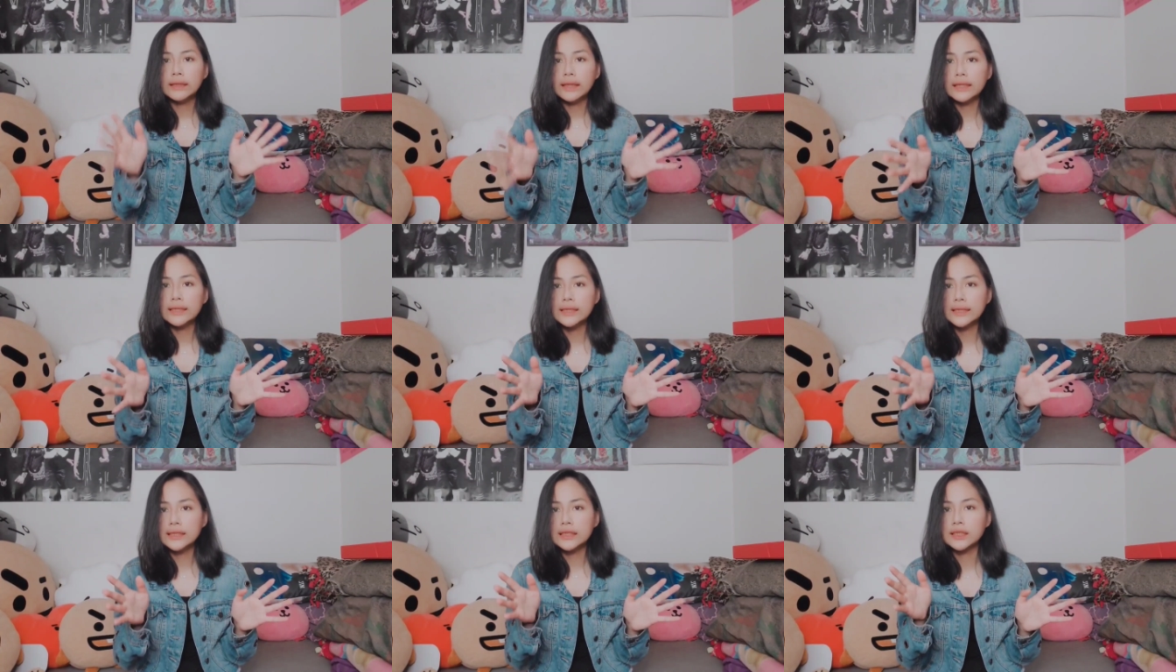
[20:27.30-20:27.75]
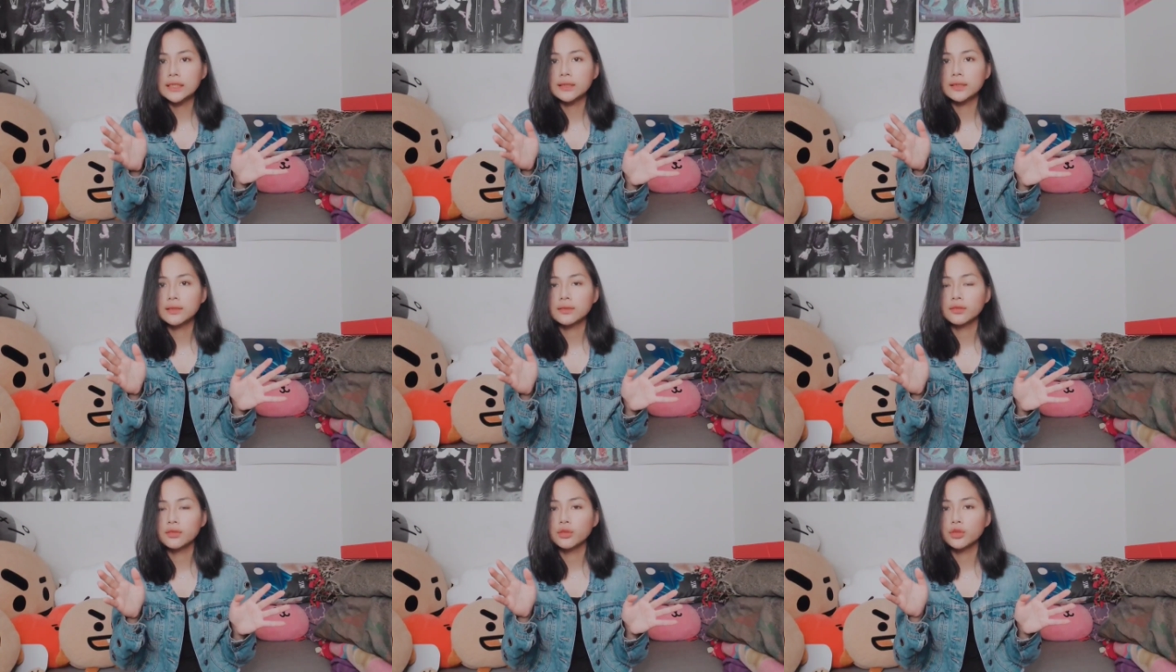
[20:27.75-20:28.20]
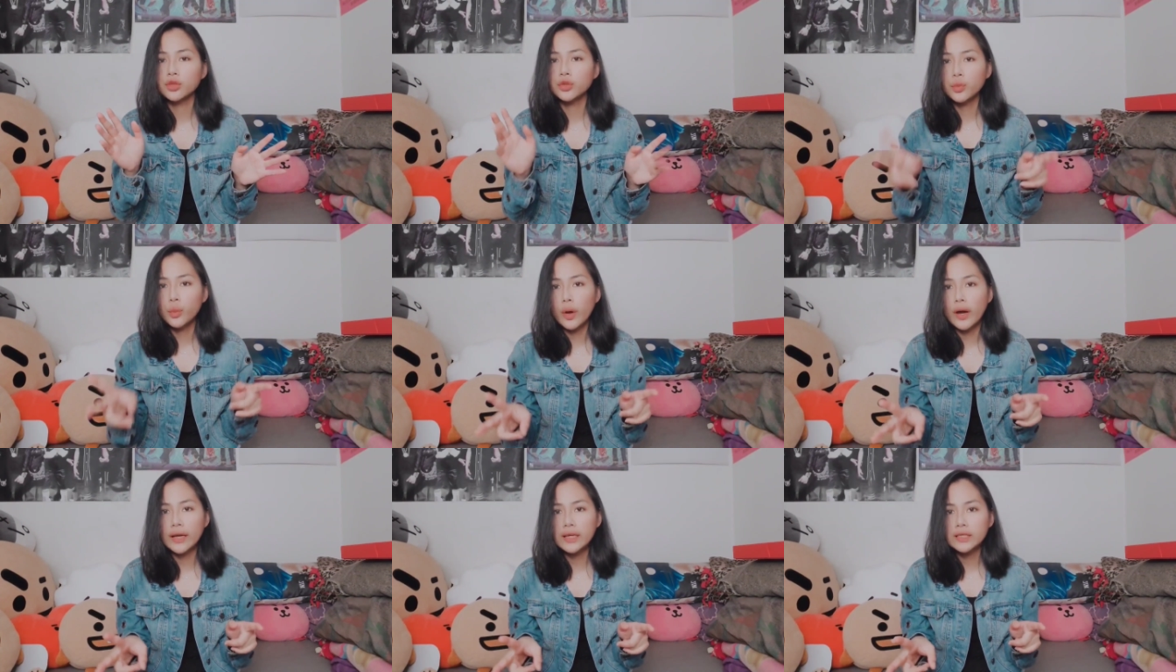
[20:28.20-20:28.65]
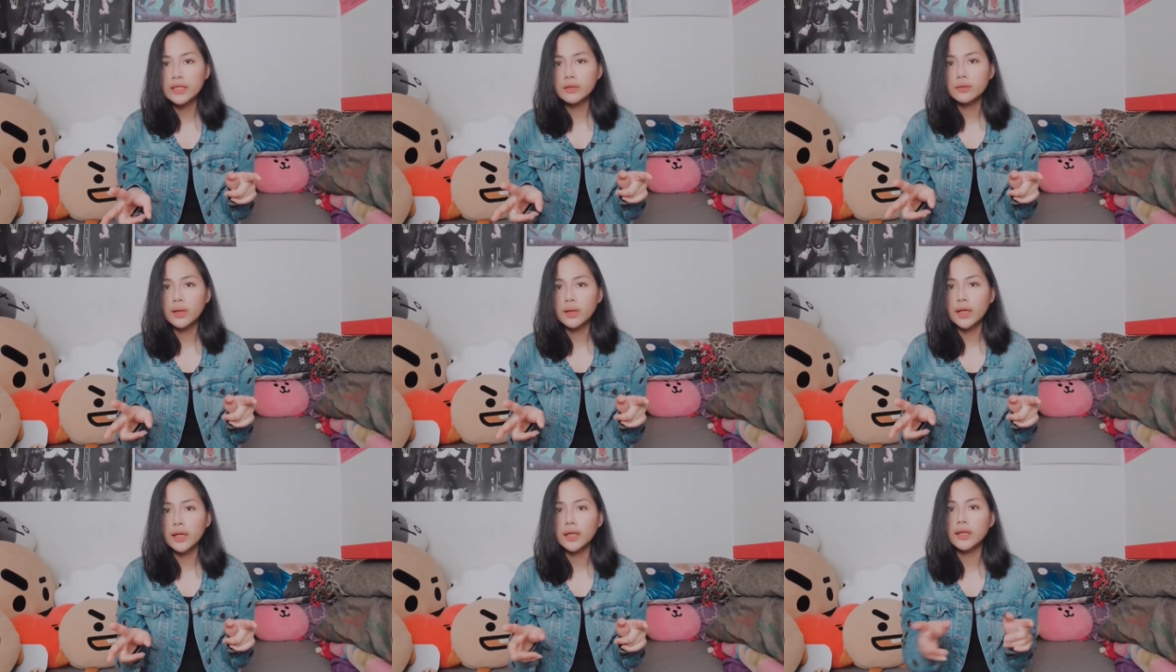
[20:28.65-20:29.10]
day 6
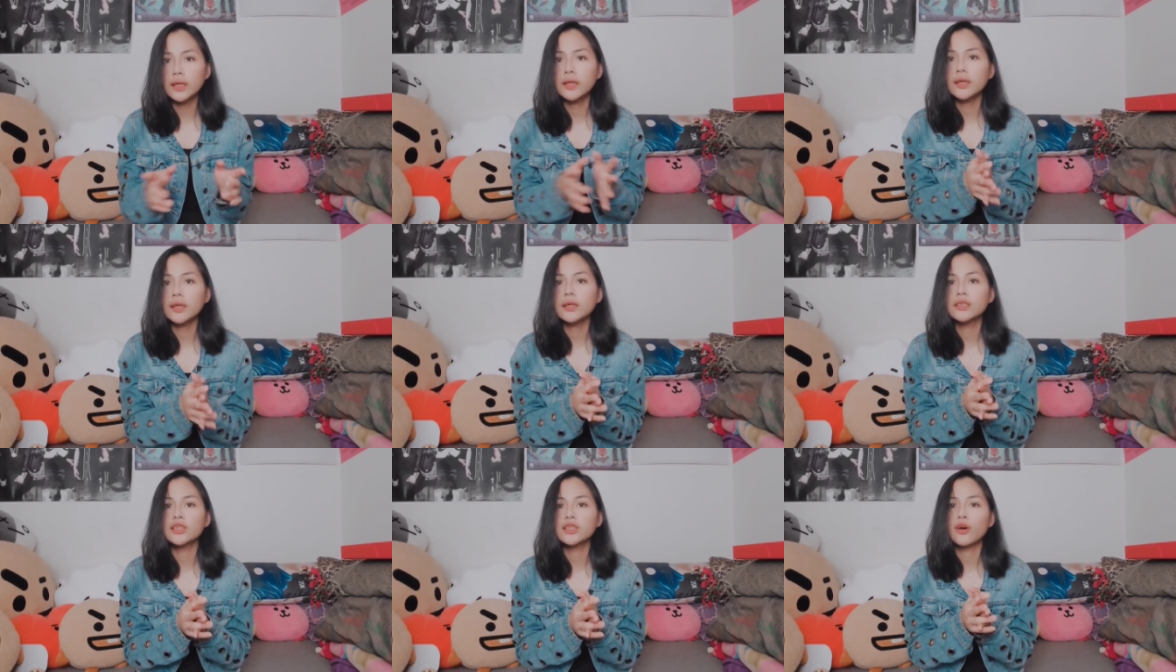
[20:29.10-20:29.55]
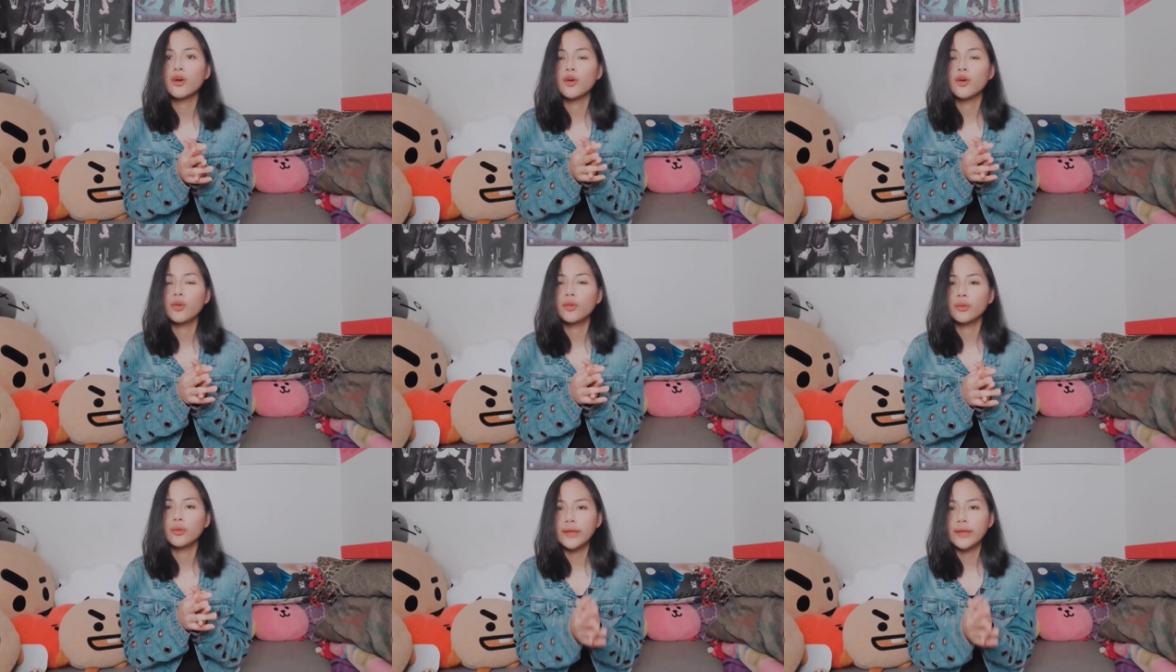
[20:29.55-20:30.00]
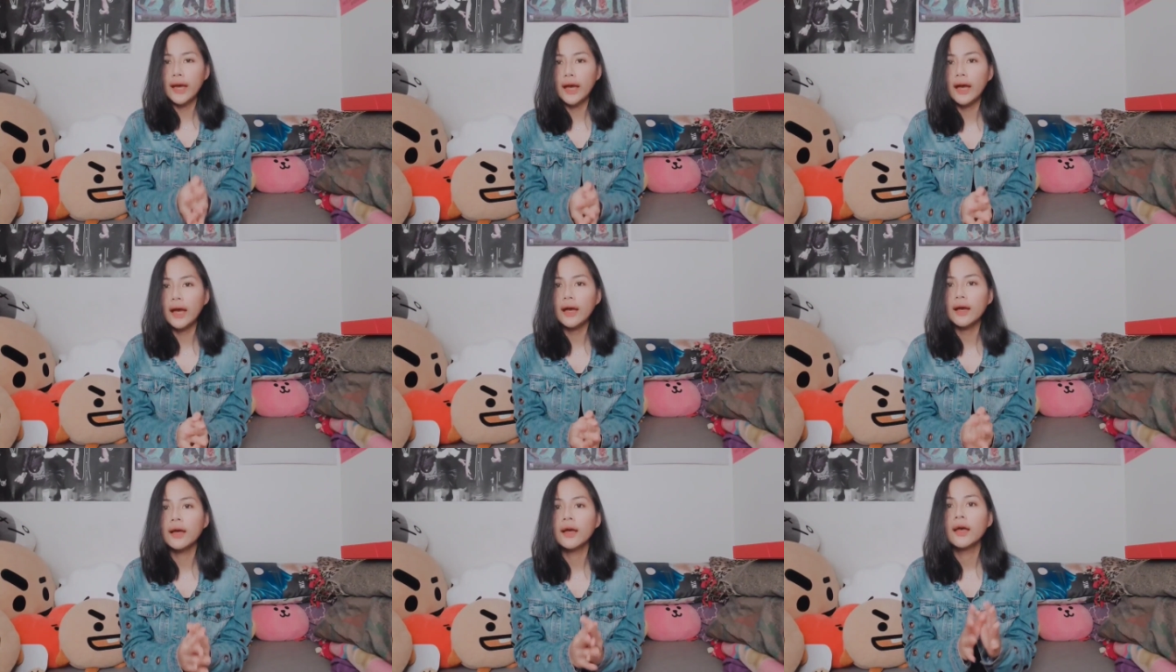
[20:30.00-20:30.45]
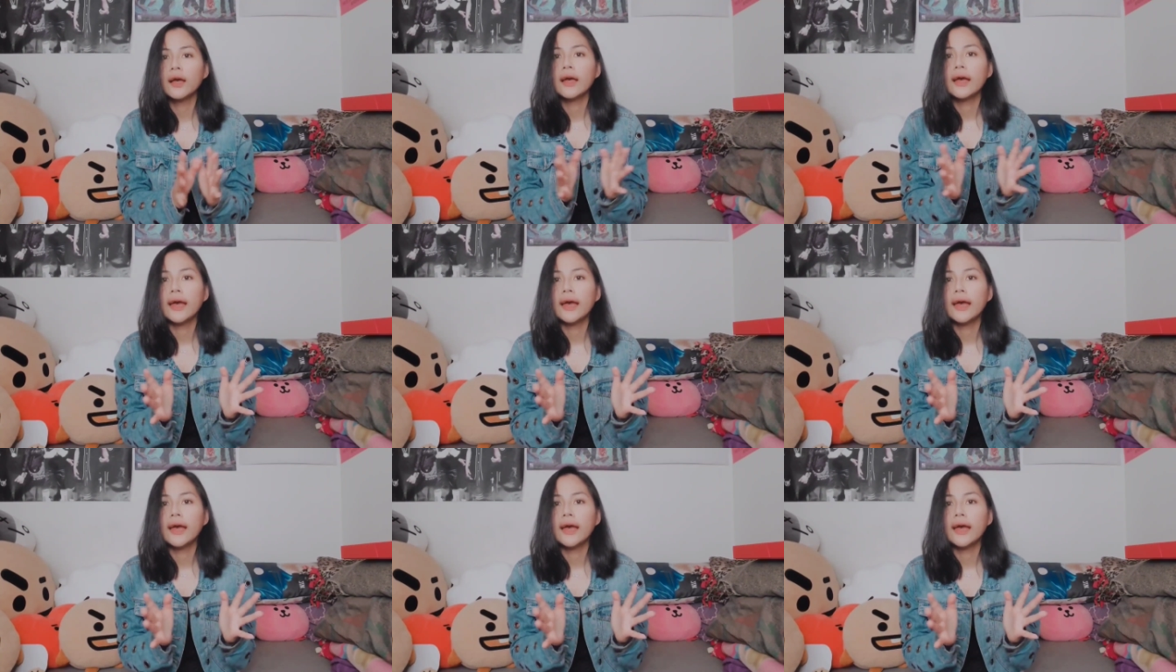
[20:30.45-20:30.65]
twice already, so yeah.